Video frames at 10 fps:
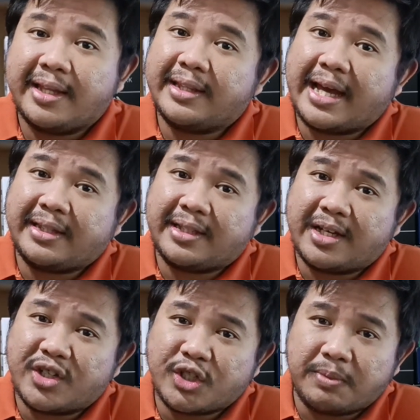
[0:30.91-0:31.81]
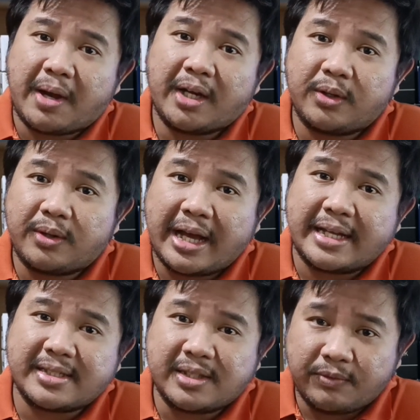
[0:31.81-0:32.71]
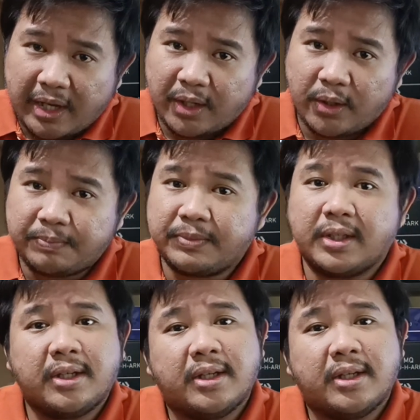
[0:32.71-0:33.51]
that Shimano has developed